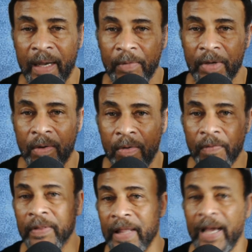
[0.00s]
I went
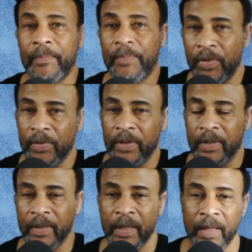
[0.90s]
over that
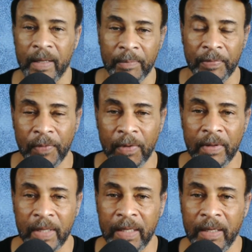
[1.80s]
broker
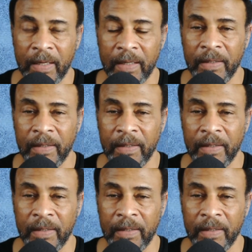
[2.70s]
before they